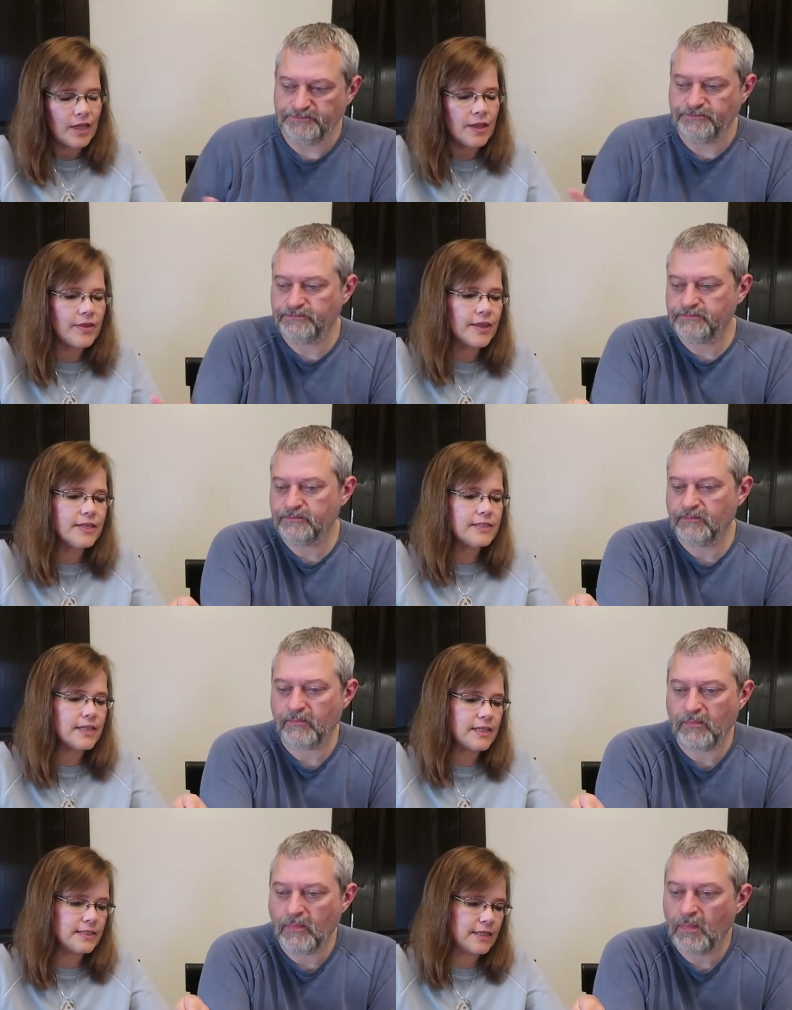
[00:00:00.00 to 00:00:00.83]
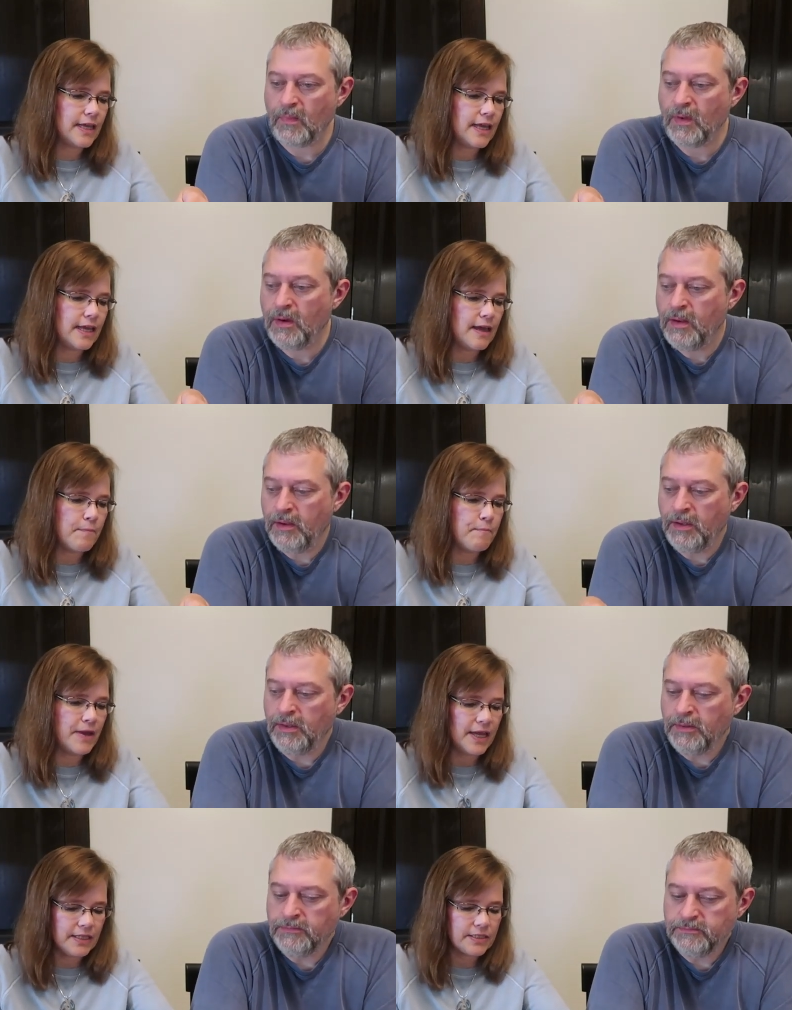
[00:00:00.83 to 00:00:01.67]
Speaker 1: This is the
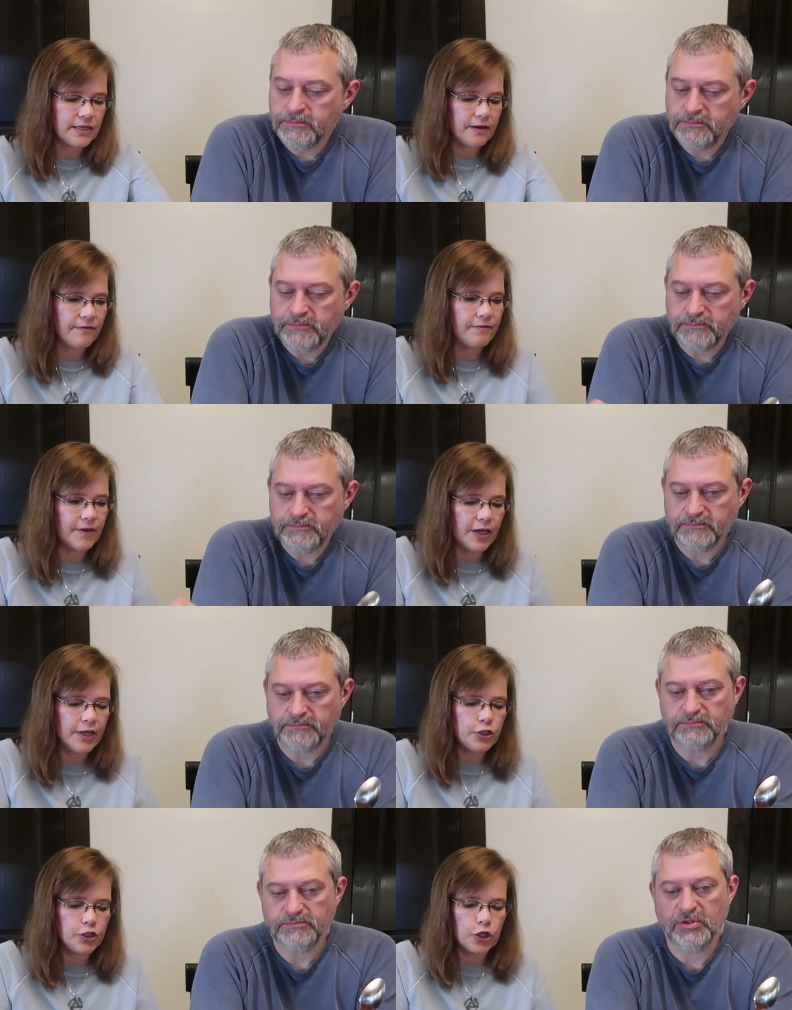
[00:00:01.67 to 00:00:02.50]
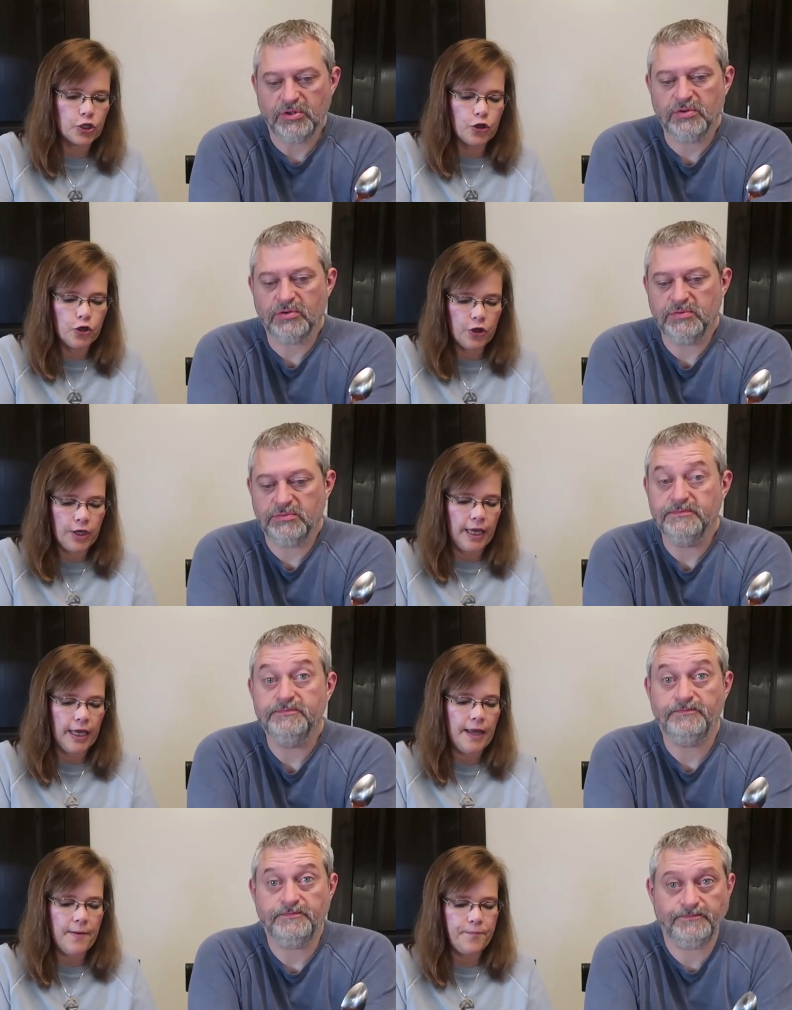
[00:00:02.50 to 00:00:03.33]
mint fudge
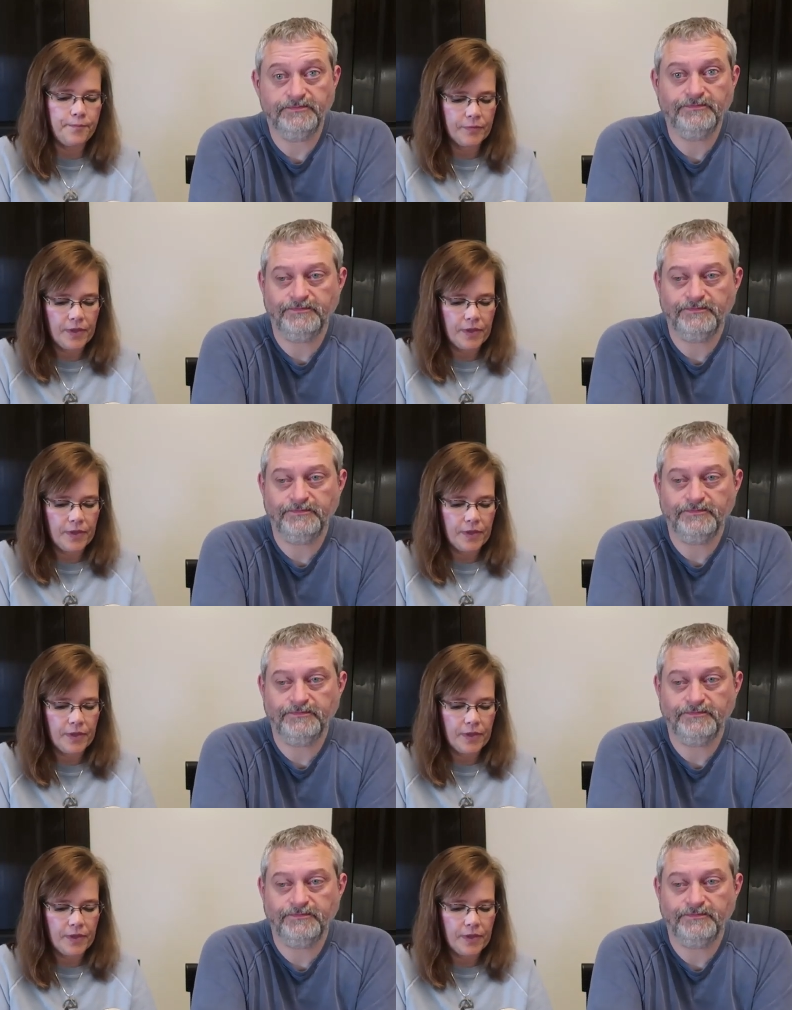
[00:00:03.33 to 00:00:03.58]
cookie